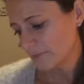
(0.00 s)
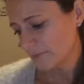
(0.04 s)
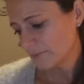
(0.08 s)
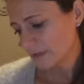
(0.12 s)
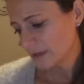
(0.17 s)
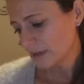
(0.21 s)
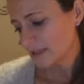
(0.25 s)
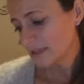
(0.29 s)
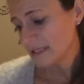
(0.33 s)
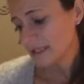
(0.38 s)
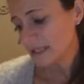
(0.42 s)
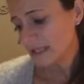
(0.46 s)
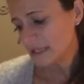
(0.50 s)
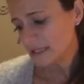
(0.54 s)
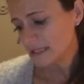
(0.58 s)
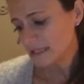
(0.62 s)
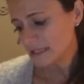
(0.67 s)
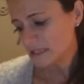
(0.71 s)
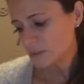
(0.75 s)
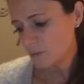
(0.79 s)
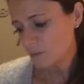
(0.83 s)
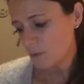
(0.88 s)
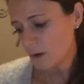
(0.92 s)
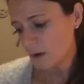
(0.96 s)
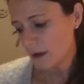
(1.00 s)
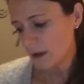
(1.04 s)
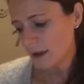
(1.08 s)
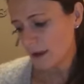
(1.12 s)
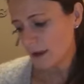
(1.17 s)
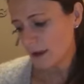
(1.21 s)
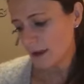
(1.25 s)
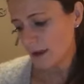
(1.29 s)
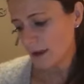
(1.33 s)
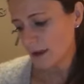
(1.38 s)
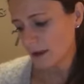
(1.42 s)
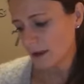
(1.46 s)
See, this is
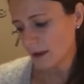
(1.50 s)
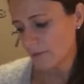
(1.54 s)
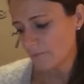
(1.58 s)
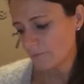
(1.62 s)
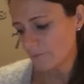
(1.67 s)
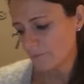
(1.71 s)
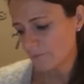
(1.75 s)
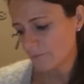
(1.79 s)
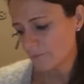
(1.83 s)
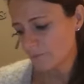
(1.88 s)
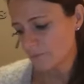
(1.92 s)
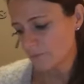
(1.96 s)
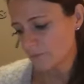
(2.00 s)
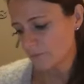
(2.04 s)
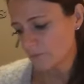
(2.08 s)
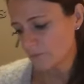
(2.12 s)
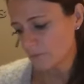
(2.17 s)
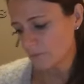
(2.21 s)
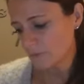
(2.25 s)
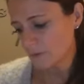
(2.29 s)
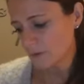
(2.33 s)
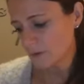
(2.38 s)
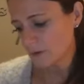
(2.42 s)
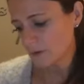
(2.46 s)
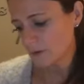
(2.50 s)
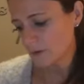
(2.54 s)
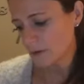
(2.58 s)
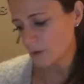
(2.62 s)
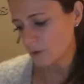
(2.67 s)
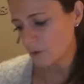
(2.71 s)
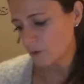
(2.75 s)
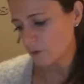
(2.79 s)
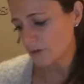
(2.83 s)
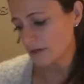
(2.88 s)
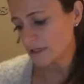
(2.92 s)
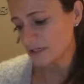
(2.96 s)
why
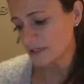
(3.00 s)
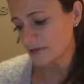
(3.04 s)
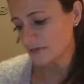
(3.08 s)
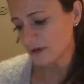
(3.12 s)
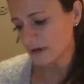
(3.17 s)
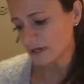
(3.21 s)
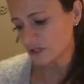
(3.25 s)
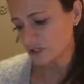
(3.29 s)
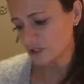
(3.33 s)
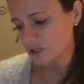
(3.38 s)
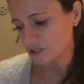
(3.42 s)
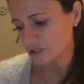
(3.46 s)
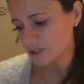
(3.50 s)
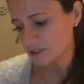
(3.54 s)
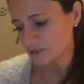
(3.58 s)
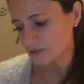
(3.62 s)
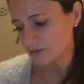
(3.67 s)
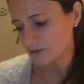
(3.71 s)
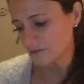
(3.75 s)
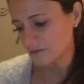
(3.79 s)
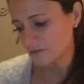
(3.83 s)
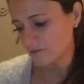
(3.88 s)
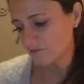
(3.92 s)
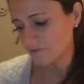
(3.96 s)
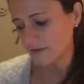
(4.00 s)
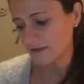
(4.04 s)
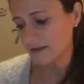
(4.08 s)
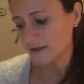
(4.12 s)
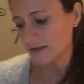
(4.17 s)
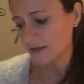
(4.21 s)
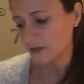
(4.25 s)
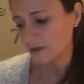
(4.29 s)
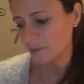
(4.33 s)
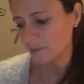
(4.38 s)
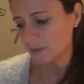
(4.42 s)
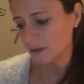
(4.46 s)
your interactions are of
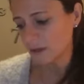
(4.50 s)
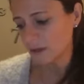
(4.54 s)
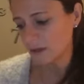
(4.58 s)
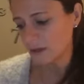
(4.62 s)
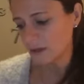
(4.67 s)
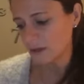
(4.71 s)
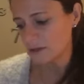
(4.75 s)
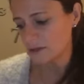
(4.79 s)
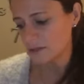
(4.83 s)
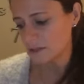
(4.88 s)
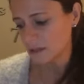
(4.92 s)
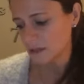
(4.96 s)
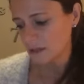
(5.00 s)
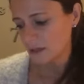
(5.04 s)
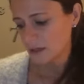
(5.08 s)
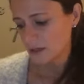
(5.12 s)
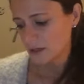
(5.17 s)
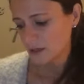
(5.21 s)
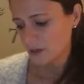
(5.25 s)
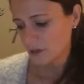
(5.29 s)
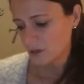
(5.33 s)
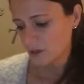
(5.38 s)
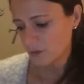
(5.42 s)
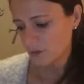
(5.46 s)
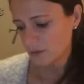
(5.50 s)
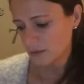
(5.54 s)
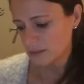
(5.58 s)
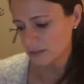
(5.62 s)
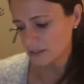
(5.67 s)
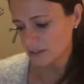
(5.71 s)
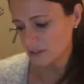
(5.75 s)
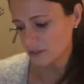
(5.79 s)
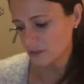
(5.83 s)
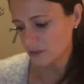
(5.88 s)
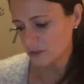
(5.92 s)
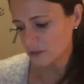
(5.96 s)
value, because you know, that's
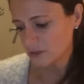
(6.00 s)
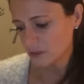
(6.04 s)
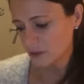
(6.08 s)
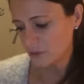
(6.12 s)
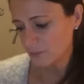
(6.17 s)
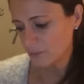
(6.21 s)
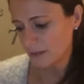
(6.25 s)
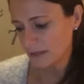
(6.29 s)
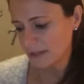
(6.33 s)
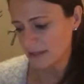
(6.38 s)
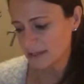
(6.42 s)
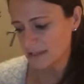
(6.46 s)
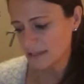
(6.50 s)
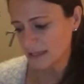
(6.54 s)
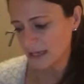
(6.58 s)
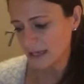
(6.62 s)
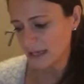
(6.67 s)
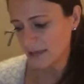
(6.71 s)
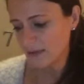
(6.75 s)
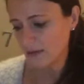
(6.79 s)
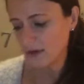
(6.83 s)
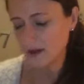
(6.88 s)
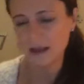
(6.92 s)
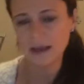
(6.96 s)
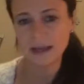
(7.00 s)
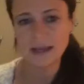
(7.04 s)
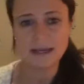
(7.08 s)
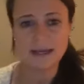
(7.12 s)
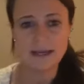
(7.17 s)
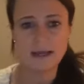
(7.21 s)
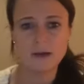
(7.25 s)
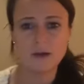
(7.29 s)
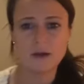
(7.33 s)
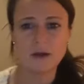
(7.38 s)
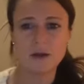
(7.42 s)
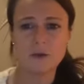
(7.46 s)
2 topics there that I can
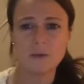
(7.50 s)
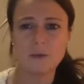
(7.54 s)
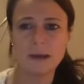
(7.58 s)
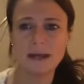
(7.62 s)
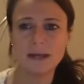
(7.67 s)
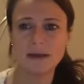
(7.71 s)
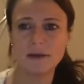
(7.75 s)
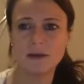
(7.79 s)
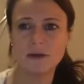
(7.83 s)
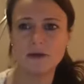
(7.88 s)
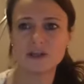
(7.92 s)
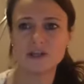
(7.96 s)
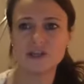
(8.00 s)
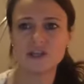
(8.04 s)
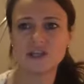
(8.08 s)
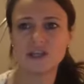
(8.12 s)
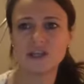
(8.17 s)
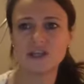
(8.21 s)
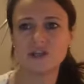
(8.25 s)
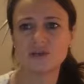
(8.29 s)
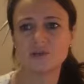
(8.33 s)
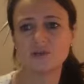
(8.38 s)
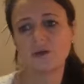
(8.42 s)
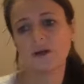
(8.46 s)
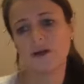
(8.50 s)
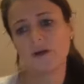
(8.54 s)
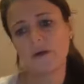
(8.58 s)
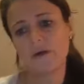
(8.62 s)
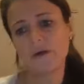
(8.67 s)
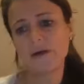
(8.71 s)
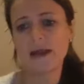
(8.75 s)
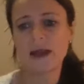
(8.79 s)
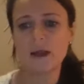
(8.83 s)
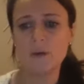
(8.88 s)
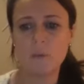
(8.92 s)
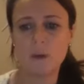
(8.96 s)
now go away and look at the schedule and go,
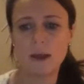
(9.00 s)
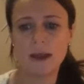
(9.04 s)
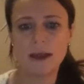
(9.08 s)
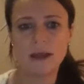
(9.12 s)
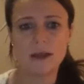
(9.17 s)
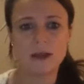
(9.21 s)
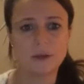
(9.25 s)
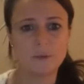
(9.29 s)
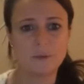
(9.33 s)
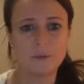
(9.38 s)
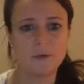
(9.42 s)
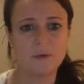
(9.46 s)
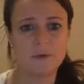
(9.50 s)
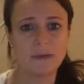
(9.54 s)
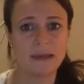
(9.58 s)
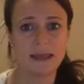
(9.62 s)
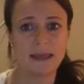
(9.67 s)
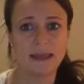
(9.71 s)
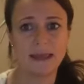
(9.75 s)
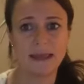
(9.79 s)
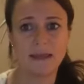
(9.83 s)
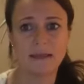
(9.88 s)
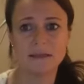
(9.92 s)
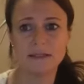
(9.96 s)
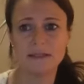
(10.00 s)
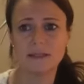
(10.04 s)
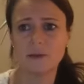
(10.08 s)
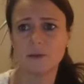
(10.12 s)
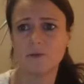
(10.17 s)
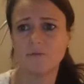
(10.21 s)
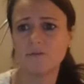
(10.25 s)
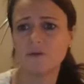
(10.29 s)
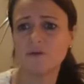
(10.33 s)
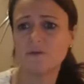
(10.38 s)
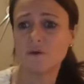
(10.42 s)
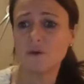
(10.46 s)
okay, where can I put that in? So
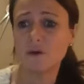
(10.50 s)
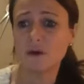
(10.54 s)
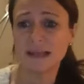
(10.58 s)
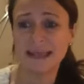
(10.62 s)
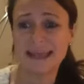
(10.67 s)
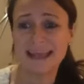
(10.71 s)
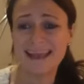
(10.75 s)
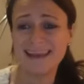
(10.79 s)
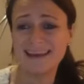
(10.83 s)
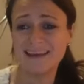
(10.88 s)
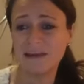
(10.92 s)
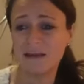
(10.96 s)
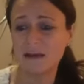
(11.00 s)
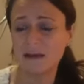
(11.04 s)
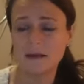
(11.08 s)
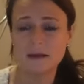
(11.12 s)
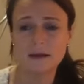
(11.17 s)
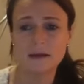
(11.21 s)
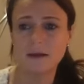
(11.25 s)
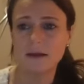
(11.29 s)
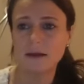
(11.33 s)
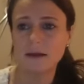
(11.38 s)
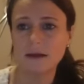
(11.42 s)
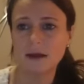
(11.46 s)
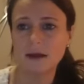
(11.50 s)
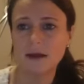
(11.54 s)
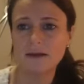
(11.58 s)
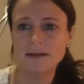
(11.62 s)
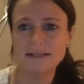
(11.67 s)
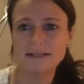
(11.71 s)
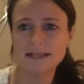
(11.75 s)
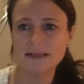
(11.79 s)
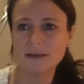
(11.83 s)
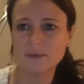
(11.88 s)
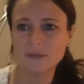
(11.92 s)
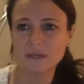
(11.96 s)
if you've got, again, I
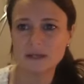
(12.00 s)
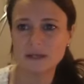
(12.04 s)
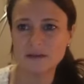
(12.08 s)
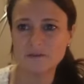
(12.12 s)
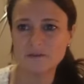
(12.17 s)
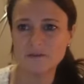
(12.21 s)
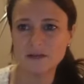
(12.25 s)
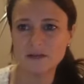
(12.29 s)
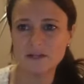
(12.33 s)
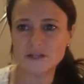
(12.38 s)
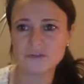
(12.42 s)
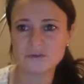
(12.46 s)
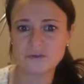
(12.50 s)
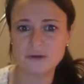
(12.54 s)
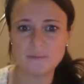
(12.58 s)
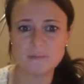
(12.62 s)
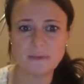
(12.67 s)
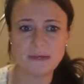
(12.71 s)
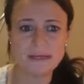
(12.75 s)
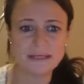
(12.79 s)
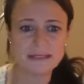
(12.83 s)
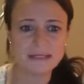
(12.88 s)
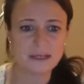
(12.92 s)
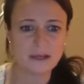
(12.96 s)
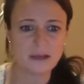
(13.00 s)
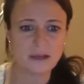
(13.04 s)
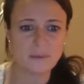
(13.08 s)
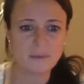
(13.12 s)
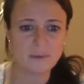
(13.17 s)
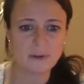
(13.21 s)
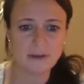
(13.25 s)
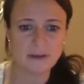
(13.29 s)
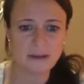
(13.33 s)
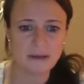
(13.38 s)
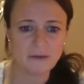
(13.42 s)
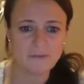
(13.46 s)
said I was going to finish 3 minutes ago,
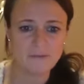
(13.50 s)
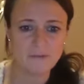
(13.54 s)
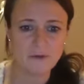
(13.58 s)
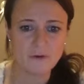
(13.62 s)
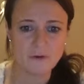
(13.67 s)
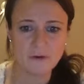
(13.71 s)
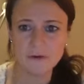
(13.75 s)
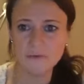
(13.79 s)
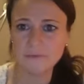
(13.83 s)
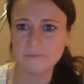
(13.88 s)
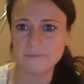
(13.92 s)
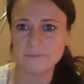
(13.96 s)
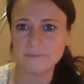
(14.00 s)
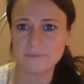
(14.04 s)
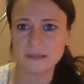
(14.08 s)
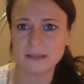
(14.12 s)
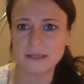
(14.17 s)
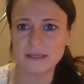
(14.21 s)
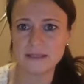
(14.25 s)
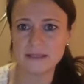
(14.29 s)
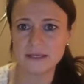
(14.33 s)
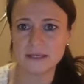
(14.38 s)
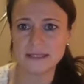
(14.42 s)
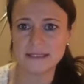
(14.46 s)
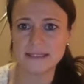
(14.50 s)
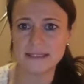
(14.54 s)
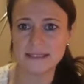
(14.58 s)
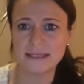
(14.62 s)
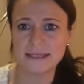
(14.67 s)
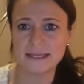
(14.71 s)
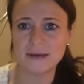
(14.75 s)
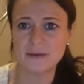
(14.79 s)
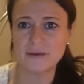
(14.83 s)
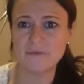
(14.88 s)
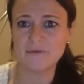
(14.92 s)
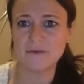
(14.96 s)
but I've got excited
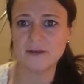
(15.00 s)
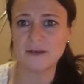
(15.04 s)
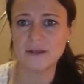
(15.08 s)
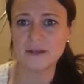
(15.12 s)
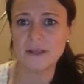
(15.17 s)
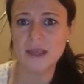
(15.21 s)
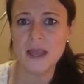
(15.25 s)
now, haven't I?